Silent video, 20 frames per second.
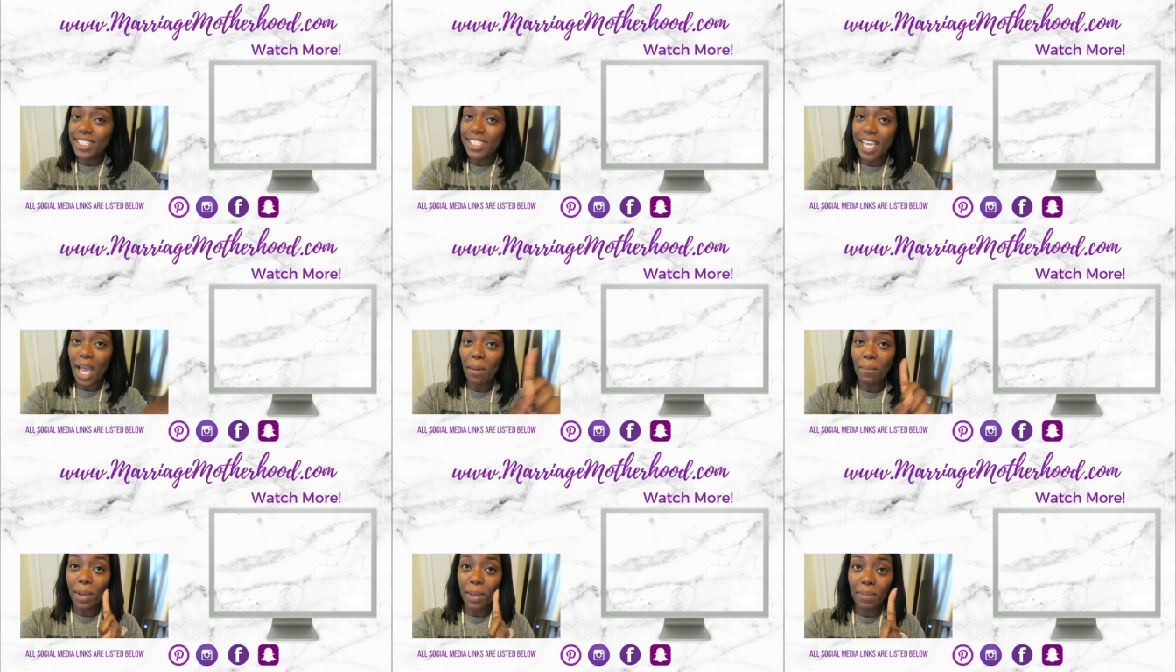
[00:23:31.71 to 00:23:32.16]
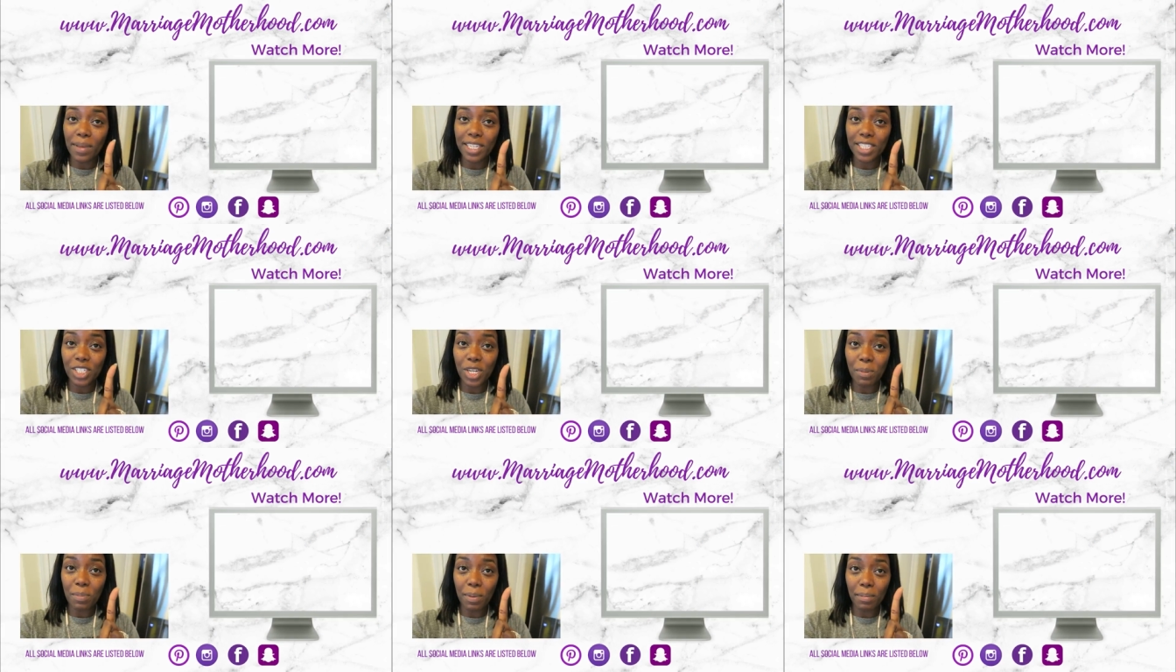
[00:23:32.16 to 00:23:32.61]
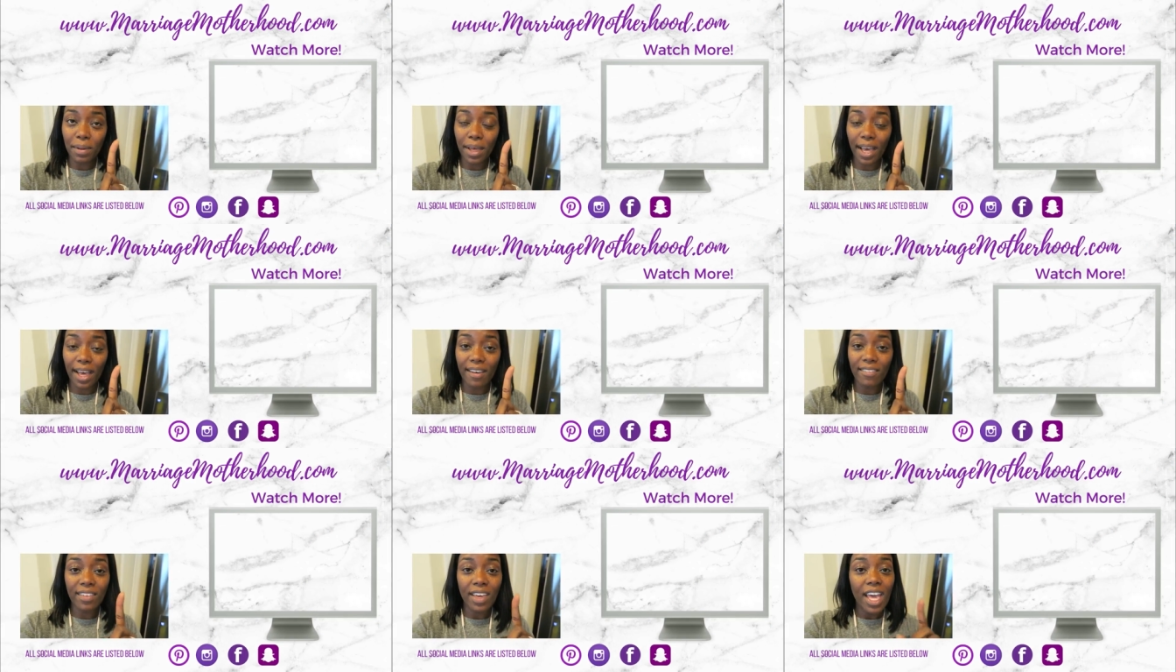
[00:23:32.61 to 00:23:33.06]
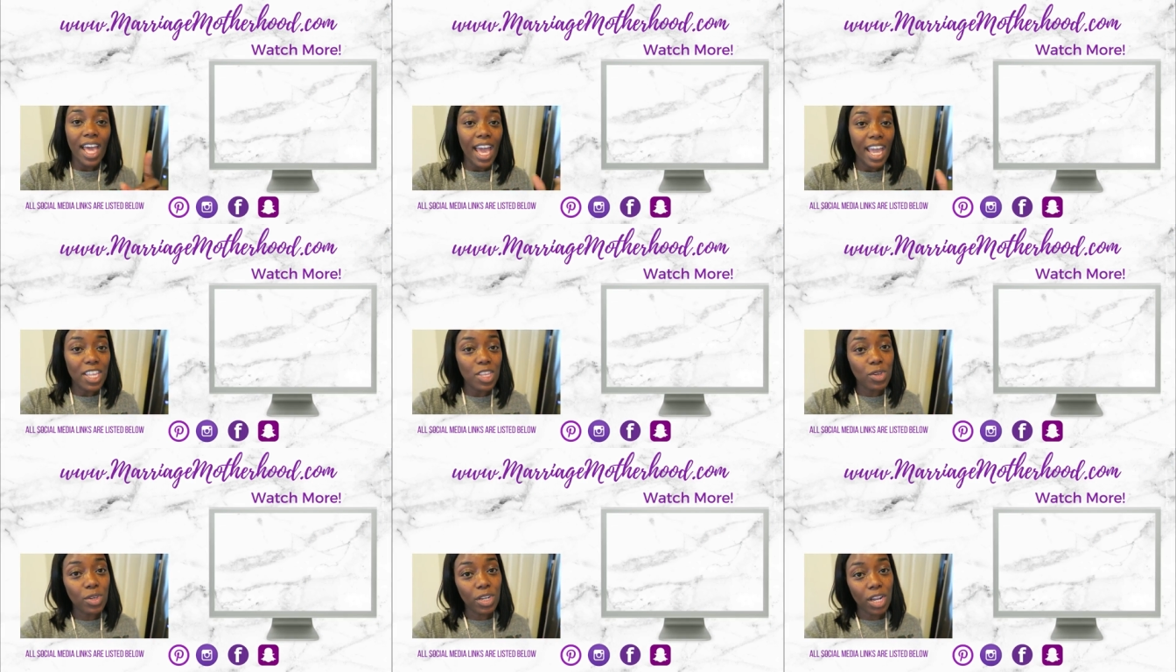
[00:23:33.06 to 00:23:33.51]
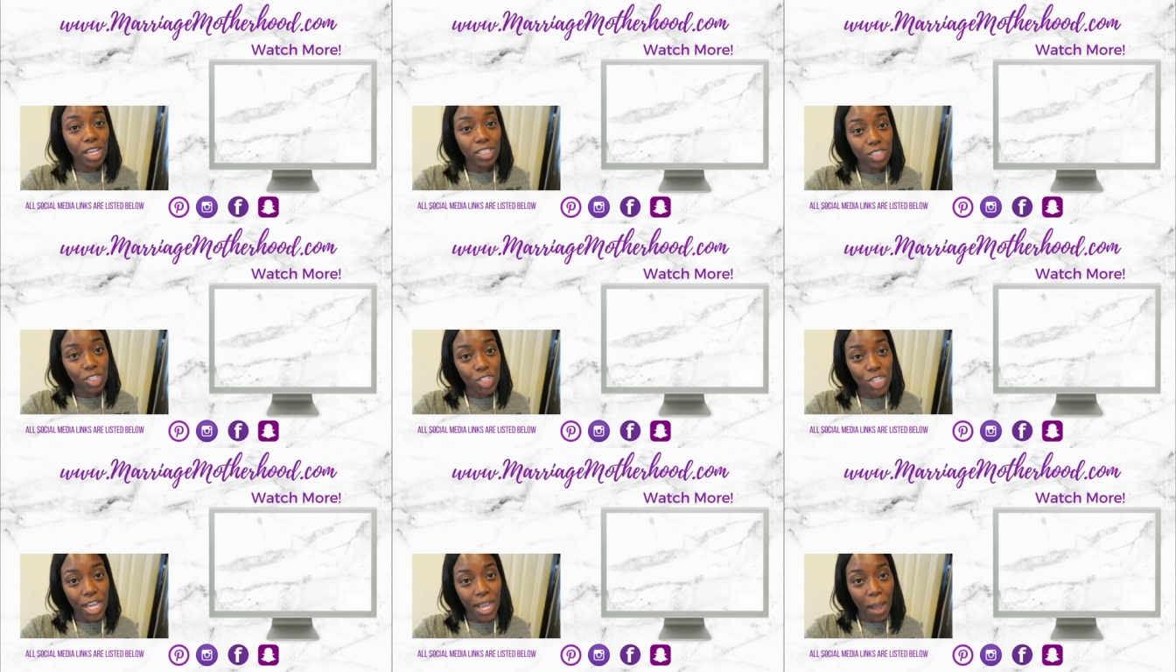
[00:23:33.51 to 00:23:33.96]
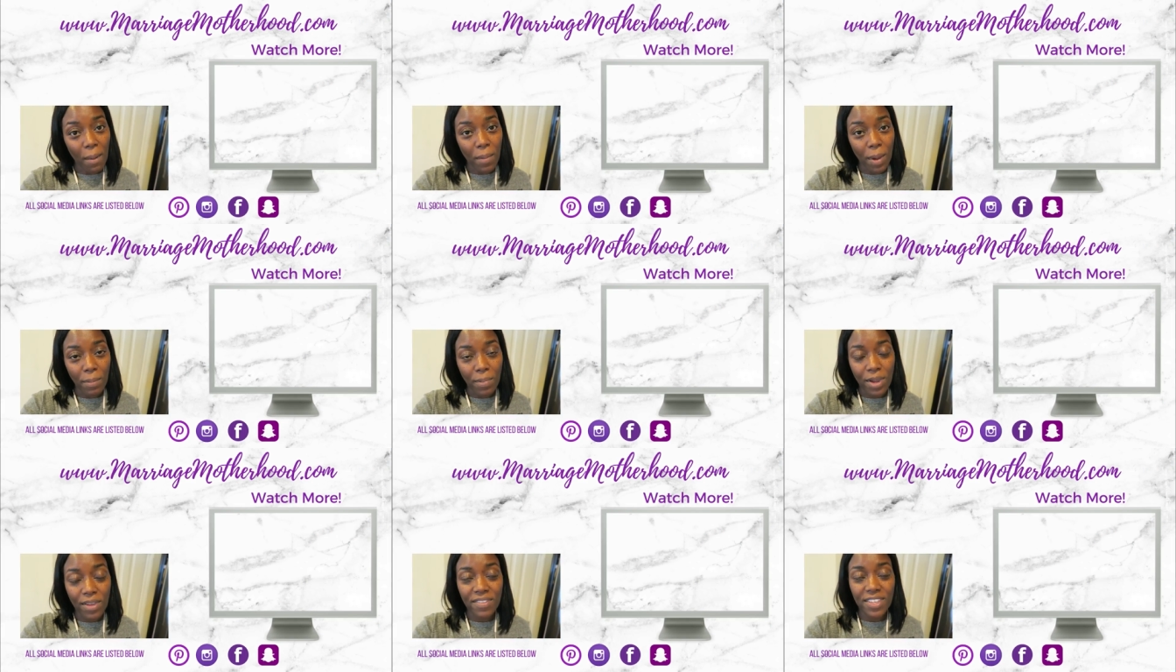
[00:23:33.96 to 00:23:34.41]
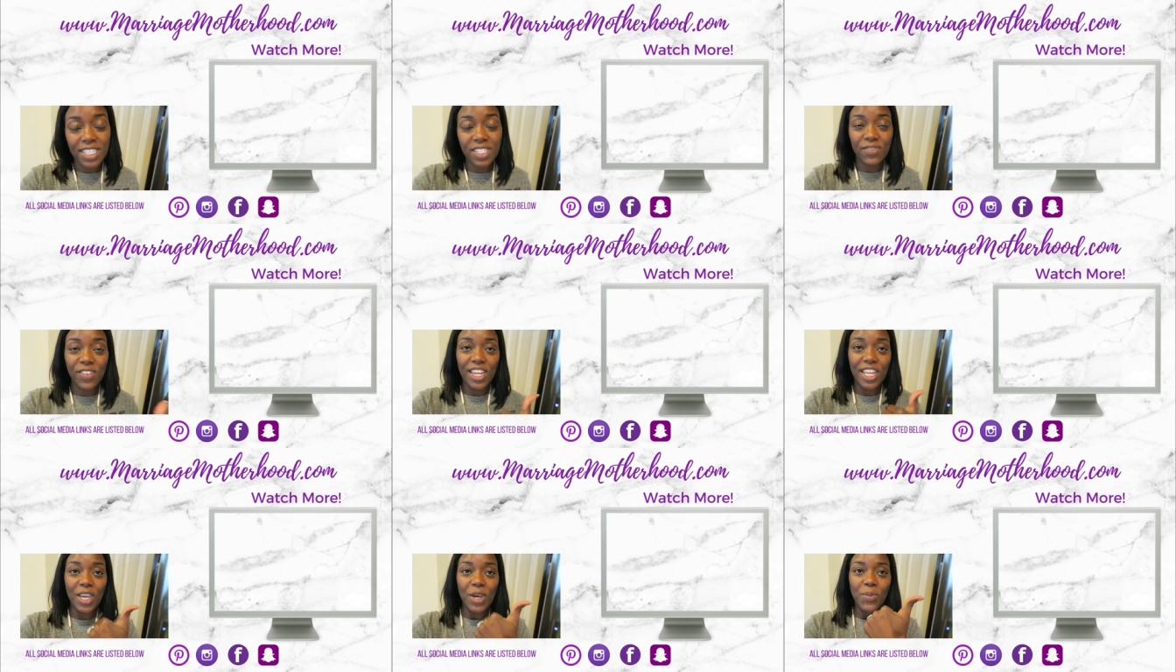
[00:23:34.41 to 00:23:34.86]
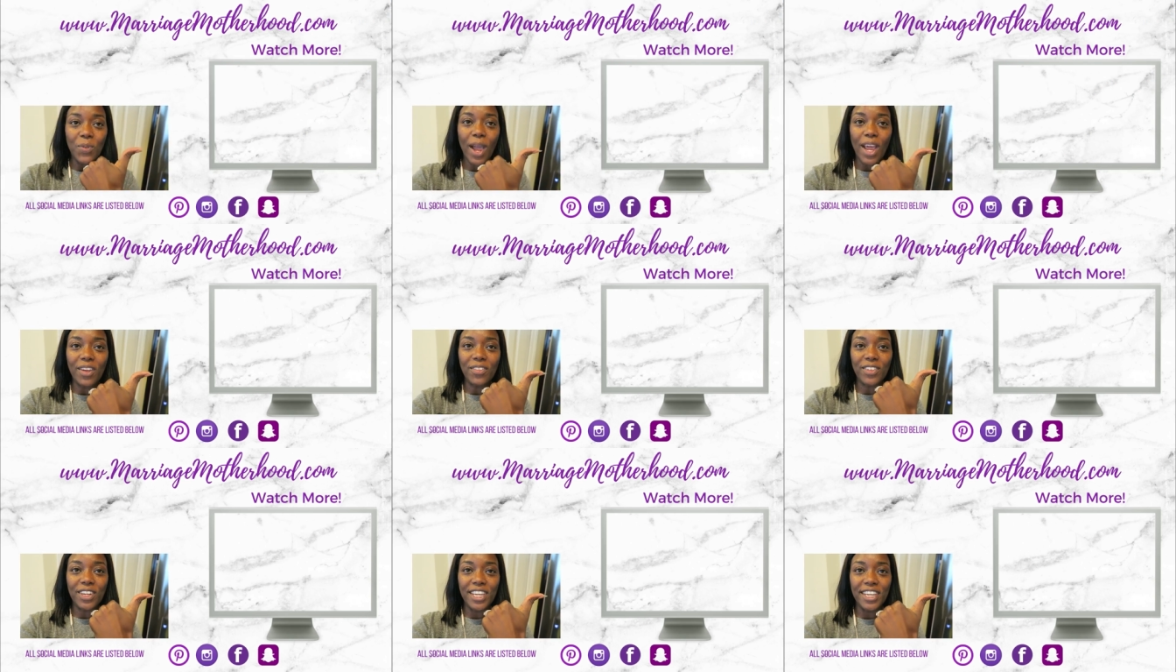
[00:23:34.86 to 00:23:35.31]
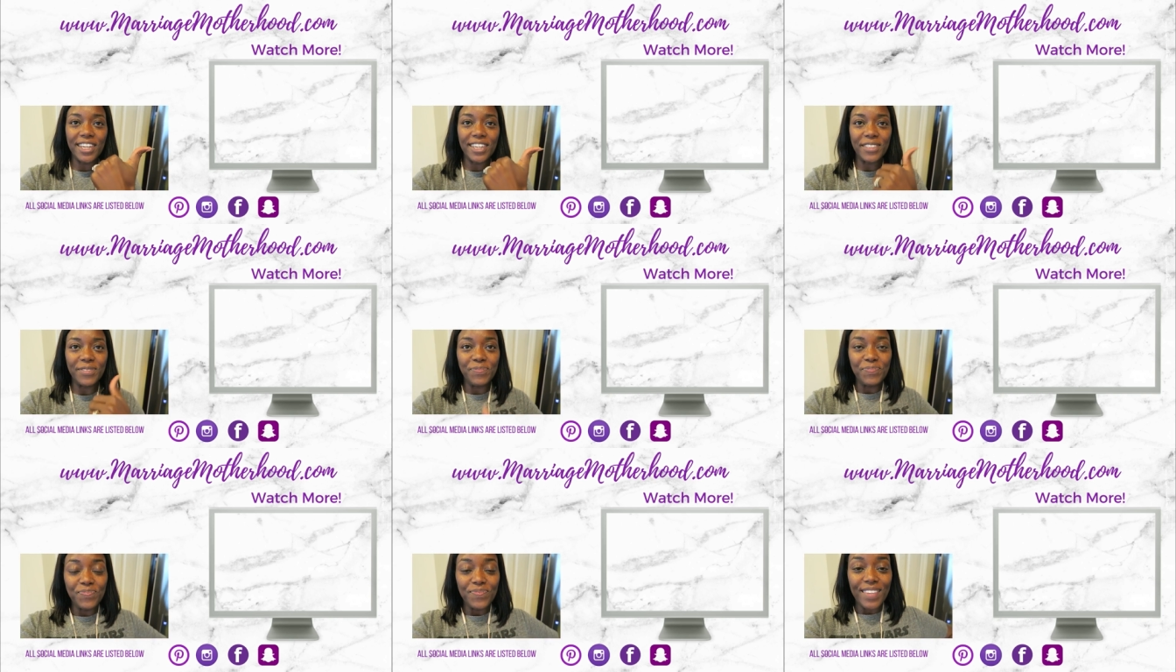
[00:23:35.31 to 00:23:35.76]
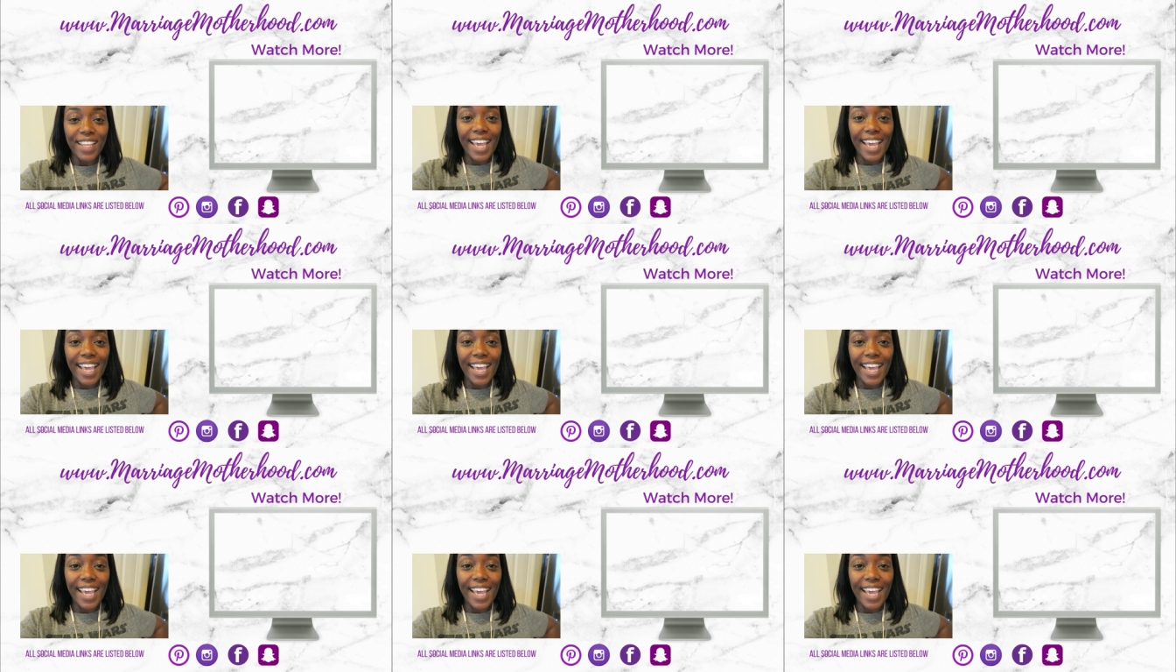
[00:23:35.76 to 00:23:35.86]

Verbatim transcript: can tap my picture up above and you can also check out my previous video right over here